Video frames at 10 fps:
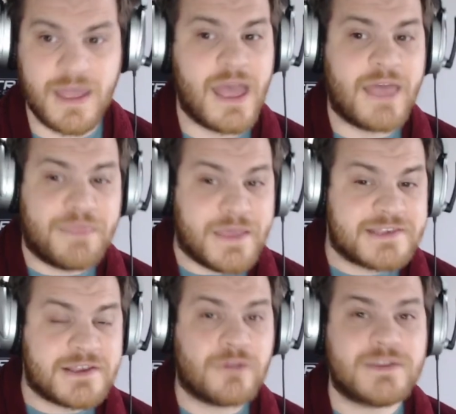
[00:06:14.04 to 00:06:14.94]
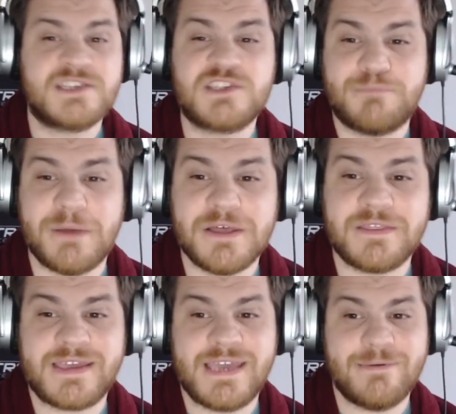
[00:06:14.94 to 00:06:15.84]
This only spurred the
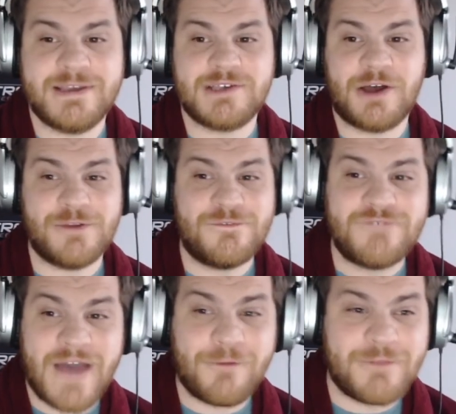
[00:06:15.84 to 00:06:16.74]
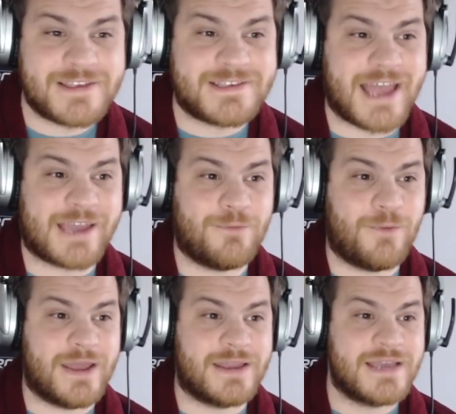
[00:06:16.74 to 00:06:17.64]
Kiwis on, who found their second
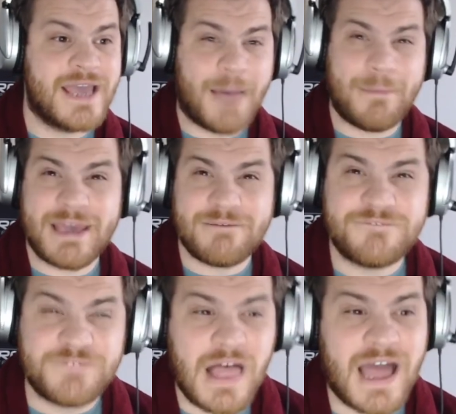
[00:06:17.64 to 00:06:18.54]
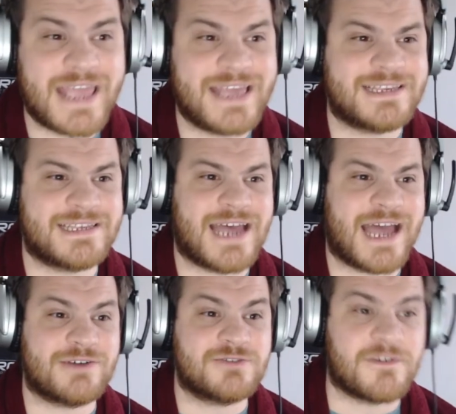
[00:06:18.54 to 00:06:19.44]
wind and began flying into
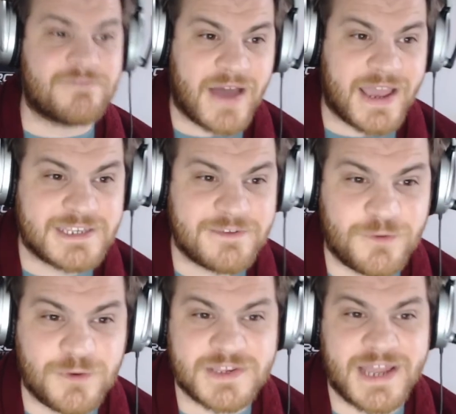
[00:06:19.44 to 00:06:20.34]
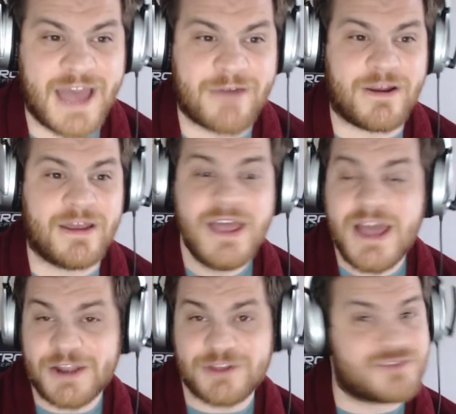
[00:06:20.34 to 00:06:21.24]
tackles, vying to force an error, and
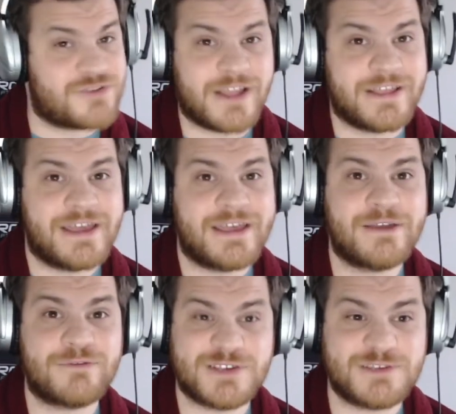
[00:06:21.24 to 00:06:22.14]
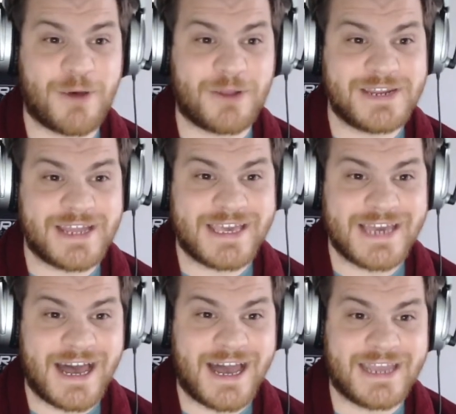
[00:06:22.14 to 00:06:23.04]
Australia responded in
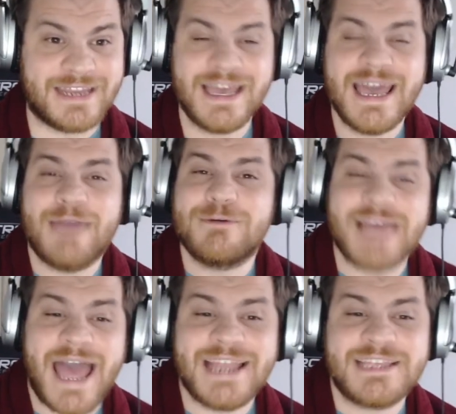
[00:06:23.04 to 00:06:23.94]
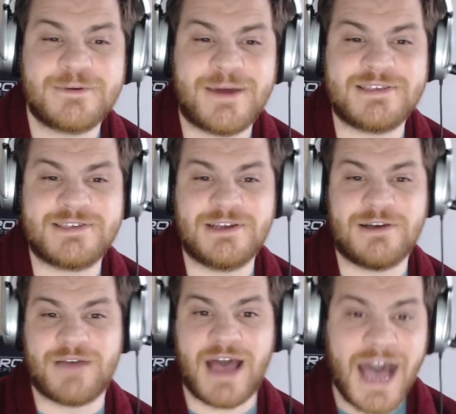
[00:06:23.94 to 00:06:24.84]
kind. It was end-to-end stuff.
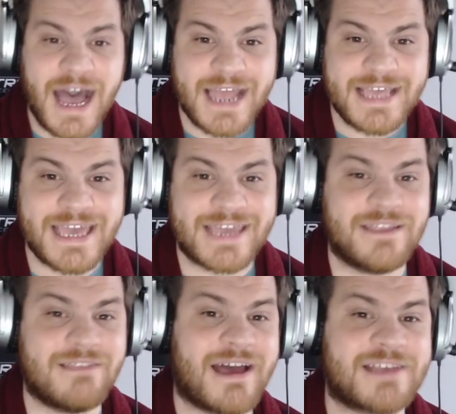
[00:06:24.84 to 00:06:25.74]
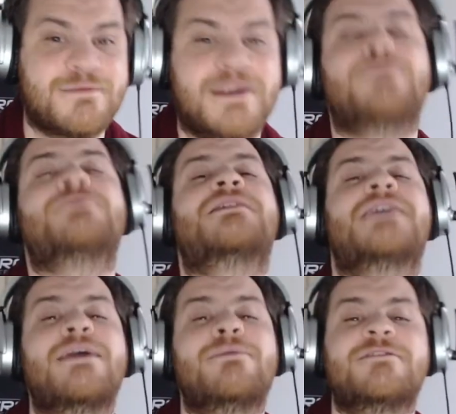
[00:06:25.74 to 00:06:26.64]
A high kick in the last minute was the
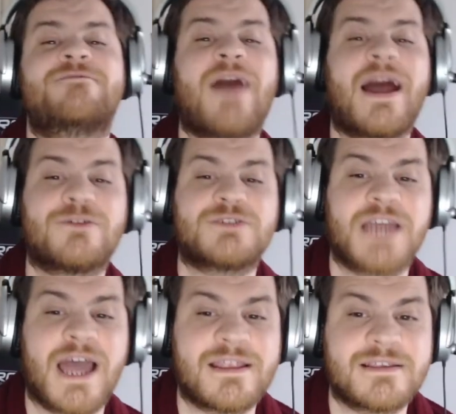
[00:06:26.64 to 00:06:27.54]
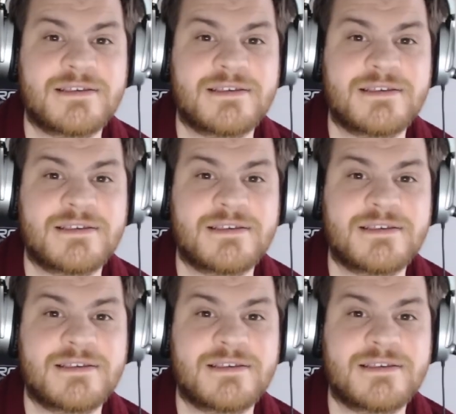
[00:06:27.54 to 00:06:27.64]
Kiwis' final chance,